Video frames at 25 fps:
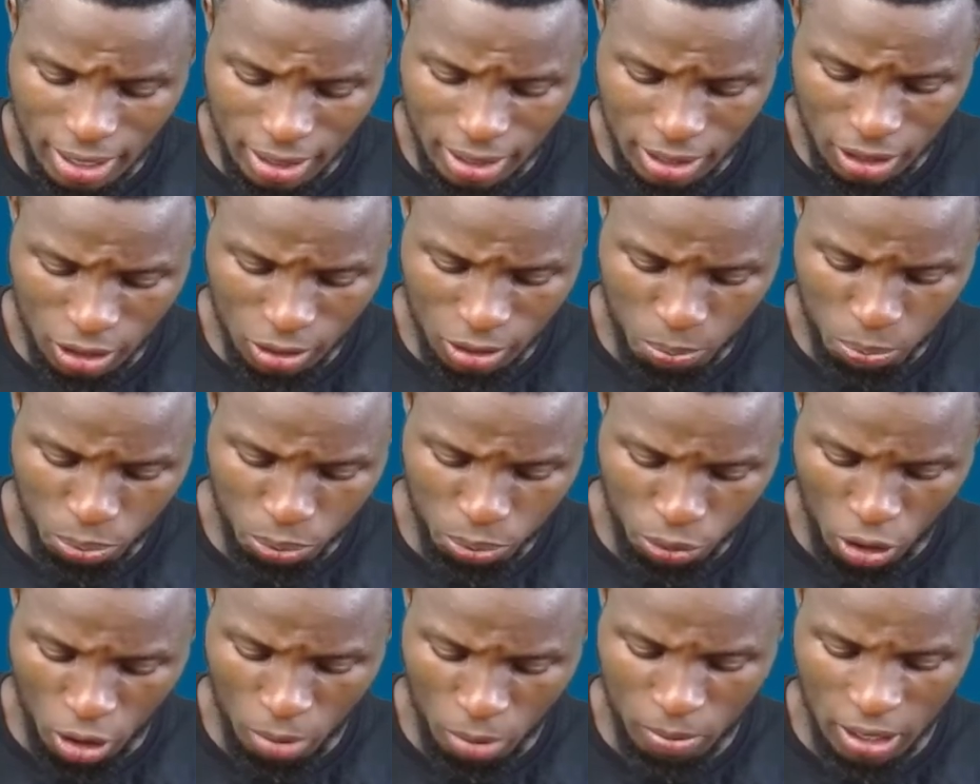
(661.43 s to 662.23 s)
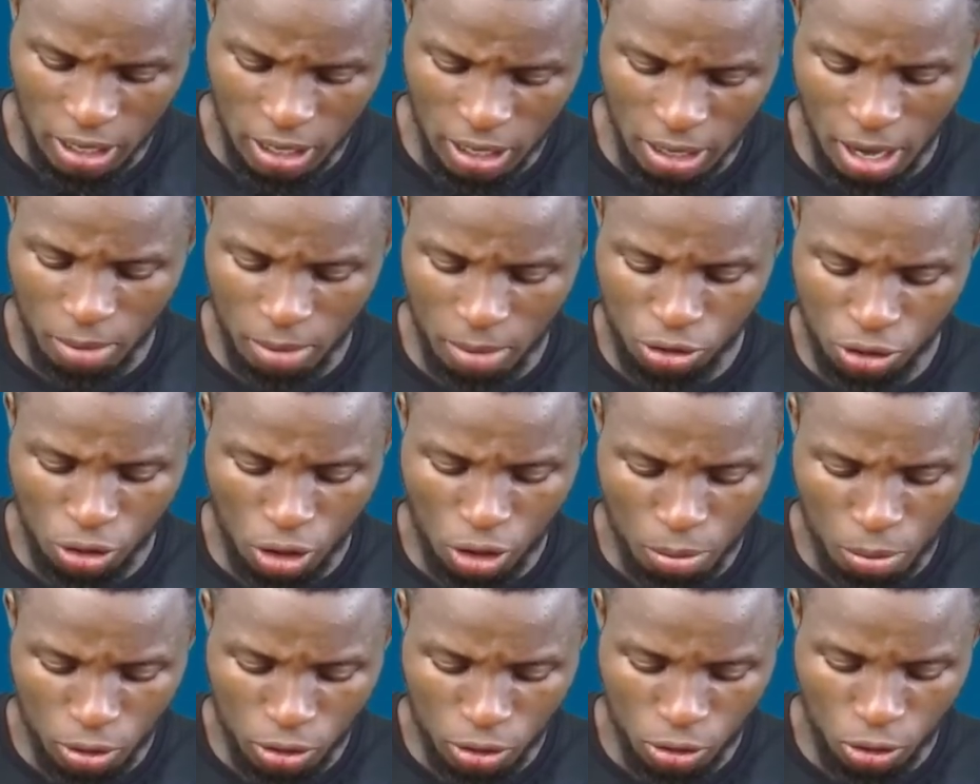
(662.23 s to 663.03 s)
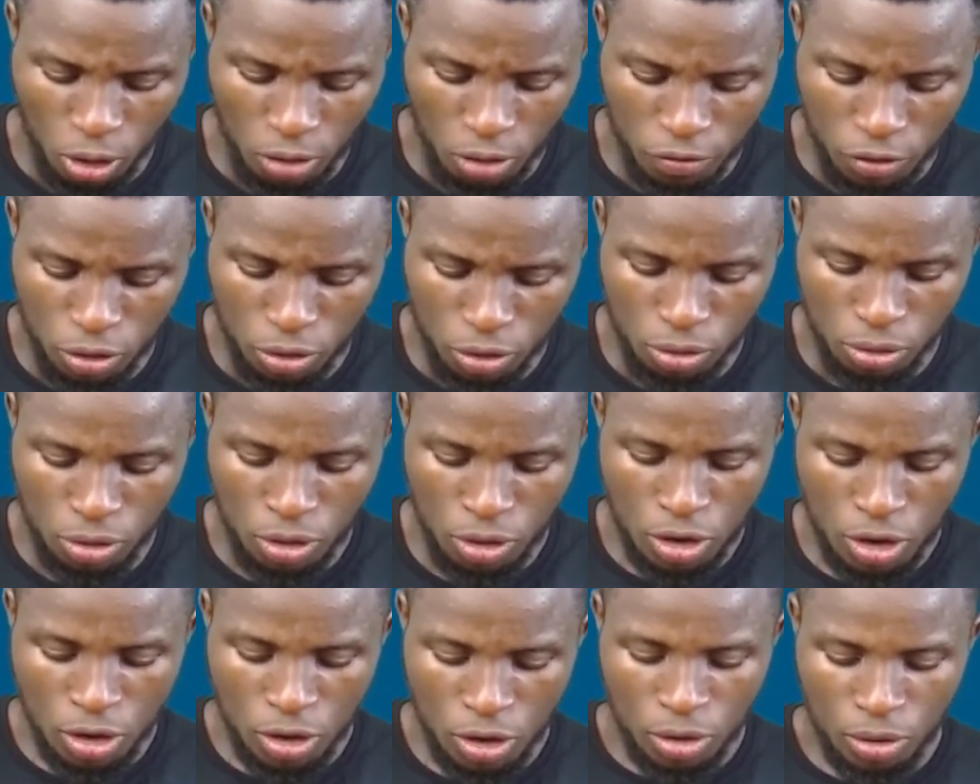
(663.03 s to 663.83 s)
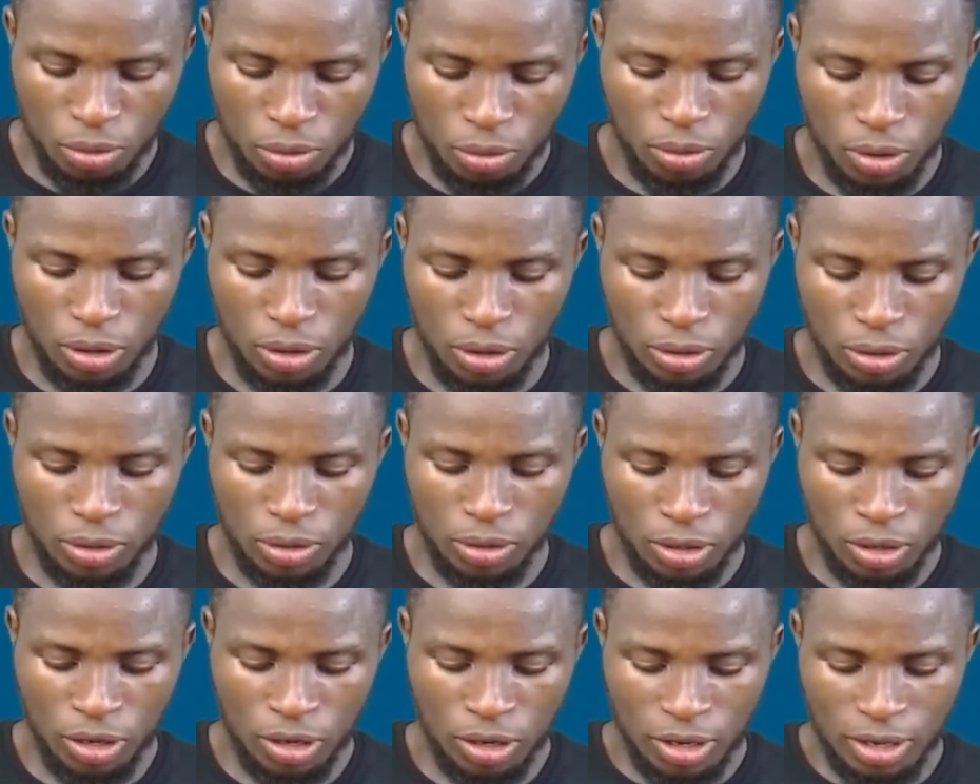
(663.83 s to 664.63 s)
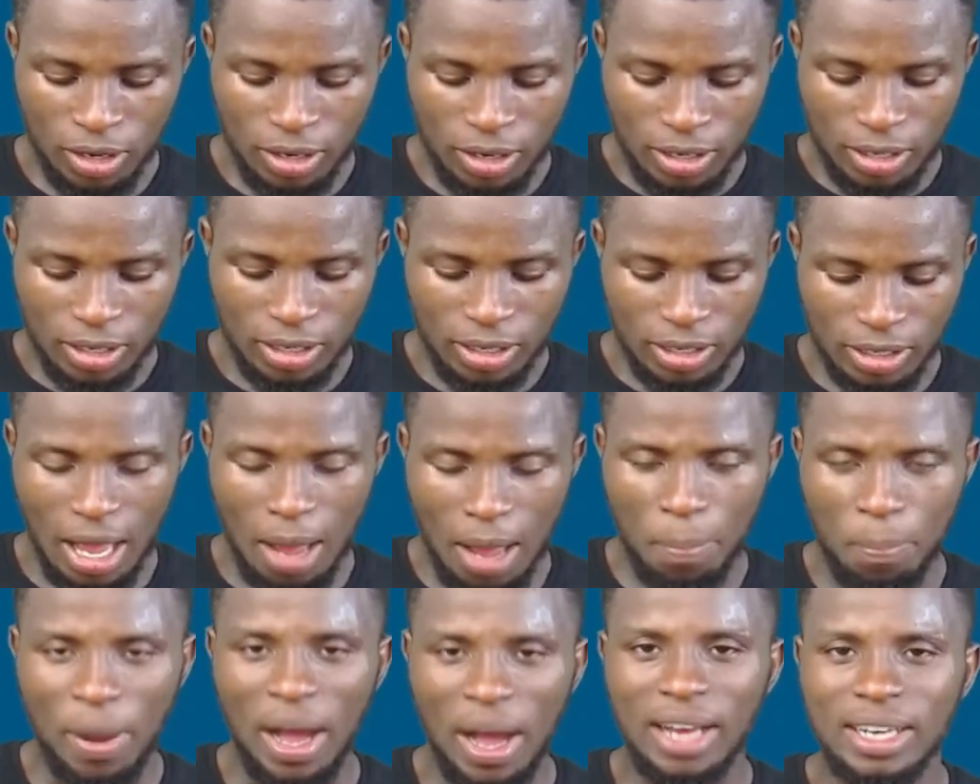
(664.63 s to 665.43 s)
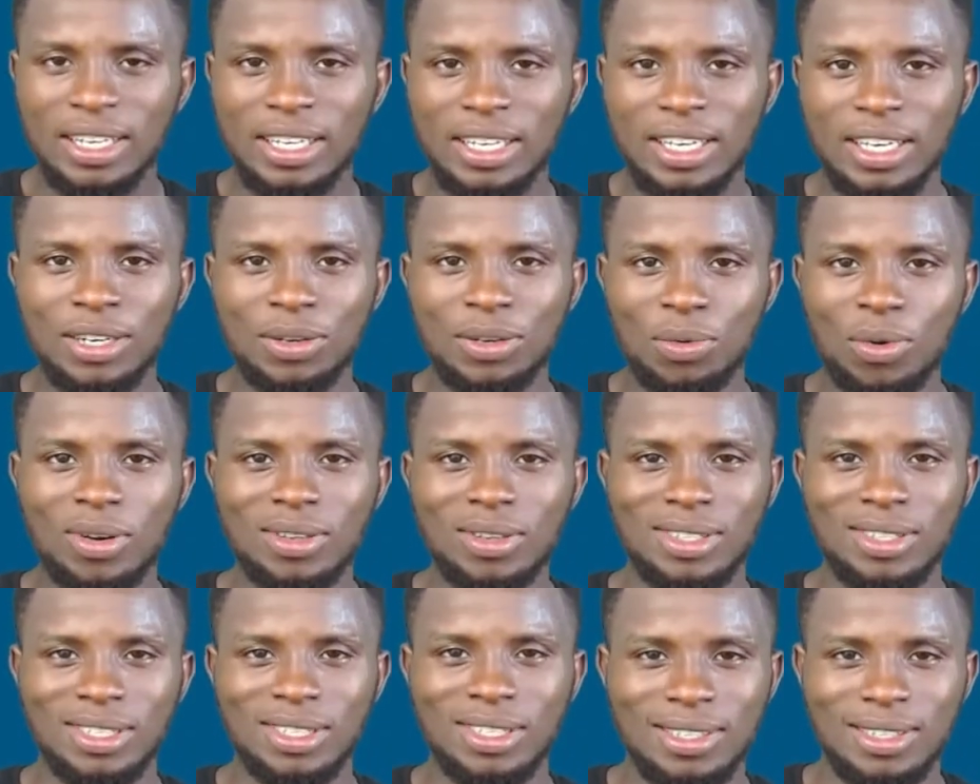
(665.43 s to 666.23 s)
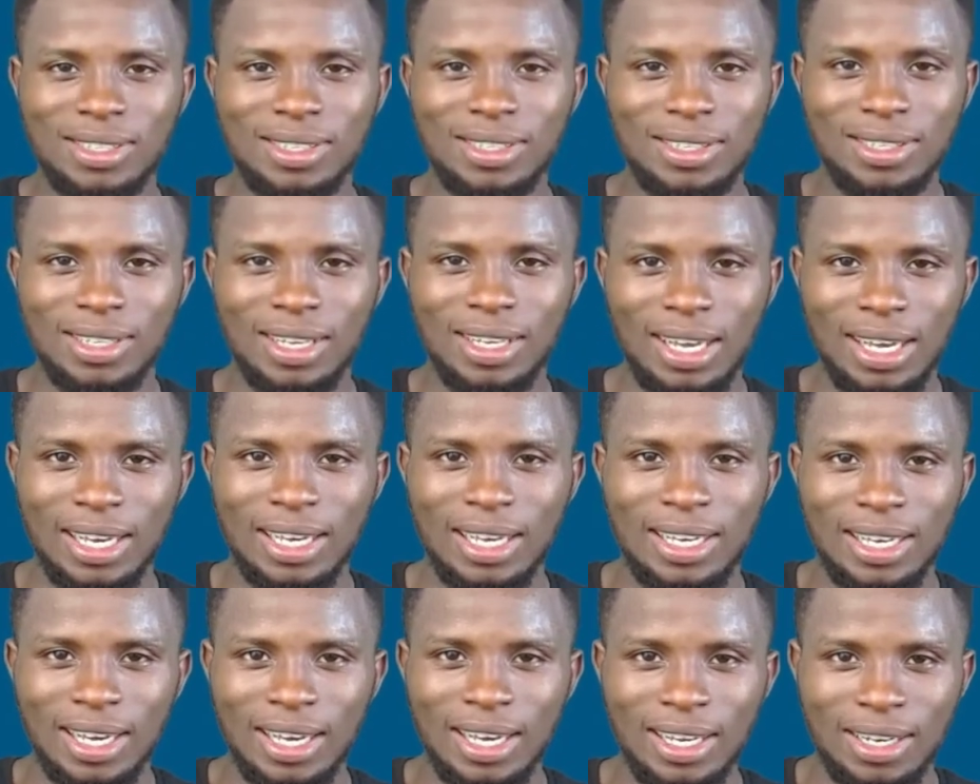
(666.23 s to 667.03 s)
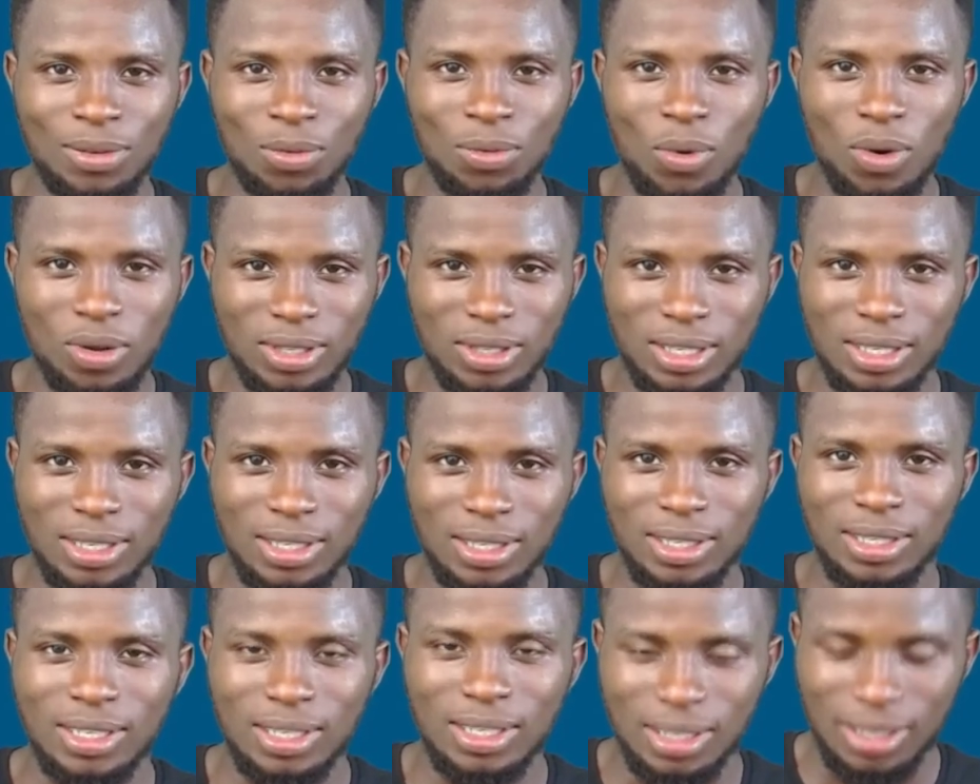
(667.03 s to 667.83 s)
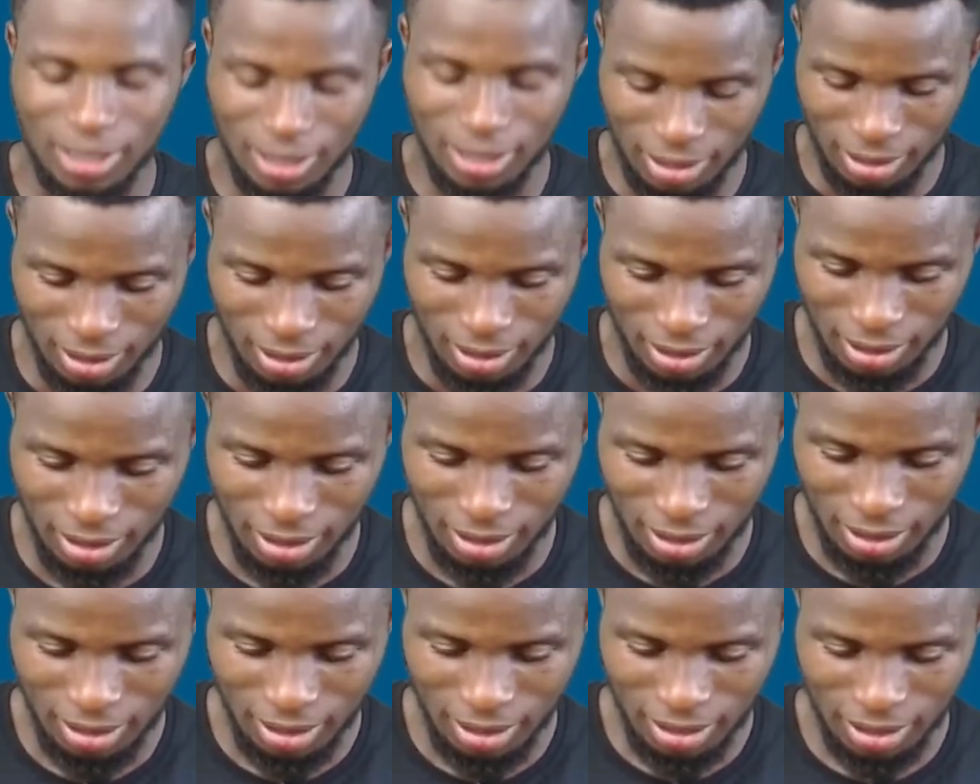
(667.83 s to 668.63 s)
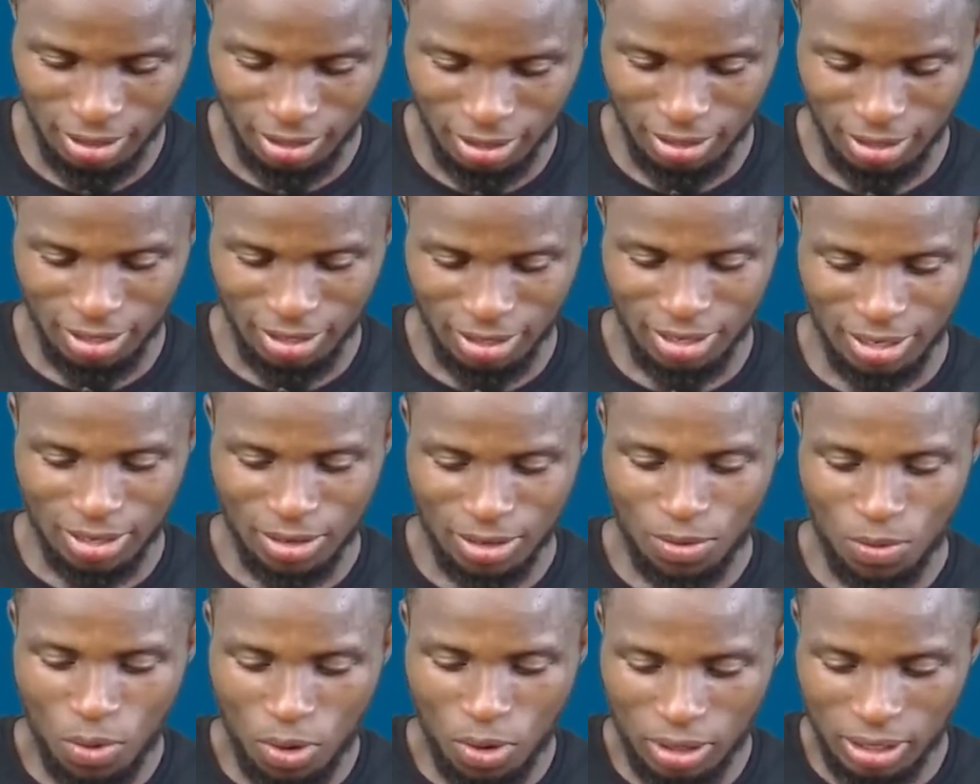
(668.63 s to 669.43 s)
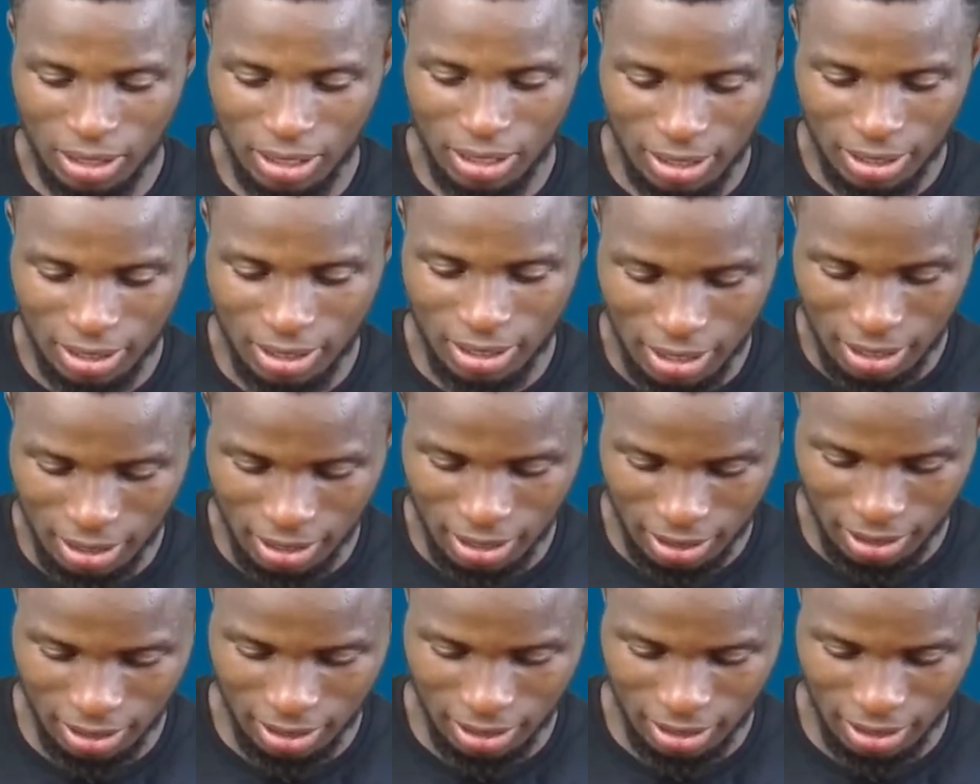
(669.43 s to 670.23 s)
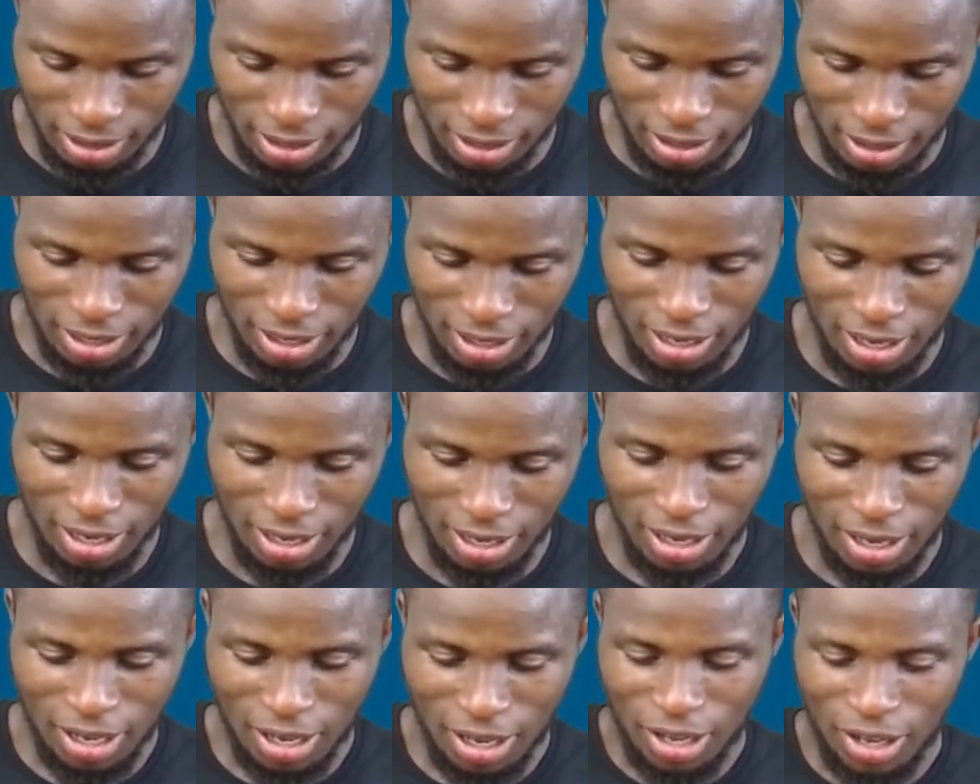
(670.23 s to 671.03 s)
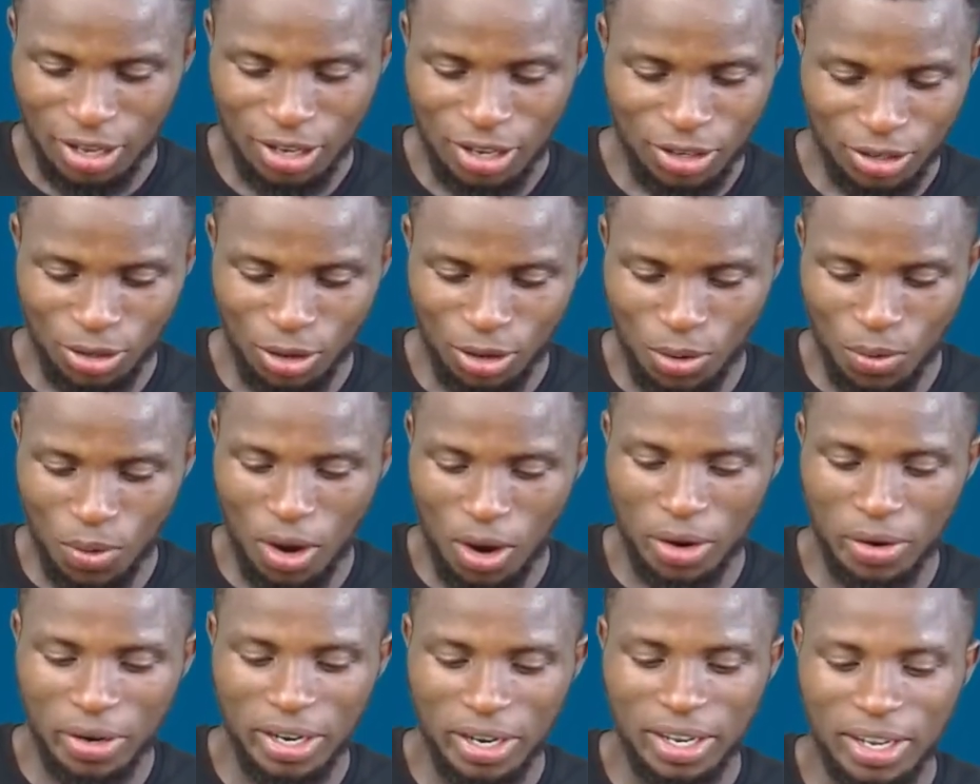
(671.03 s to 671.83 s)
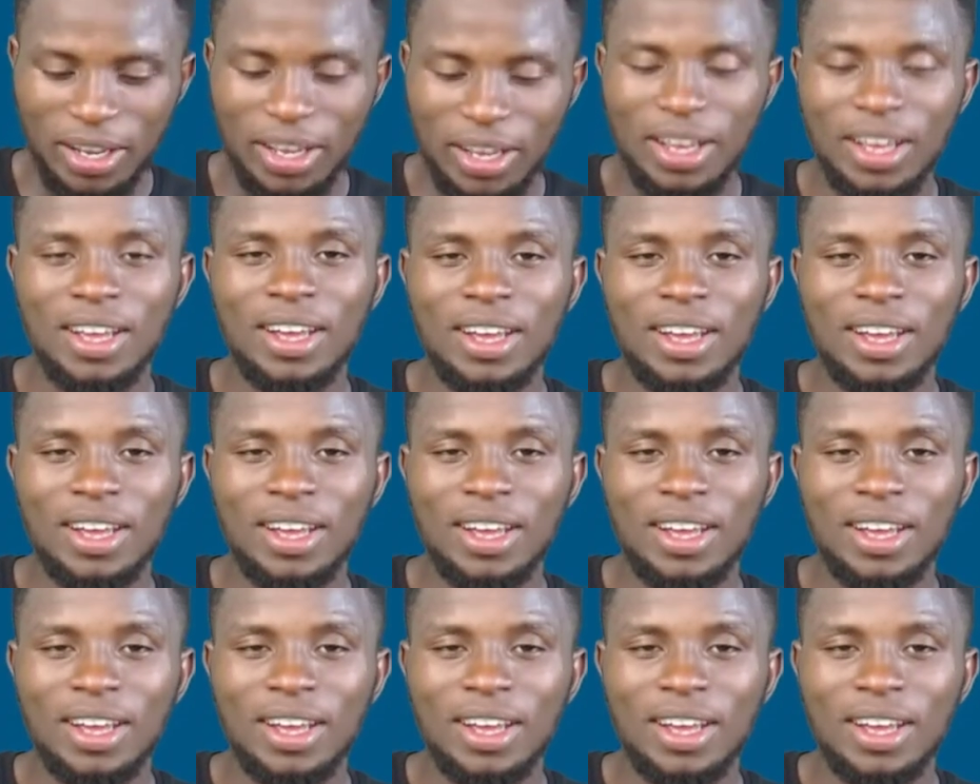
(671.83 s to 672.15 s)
at this problem, I'm sure most of you will start panicking. What is this again? What is this? What is this? Don't worry.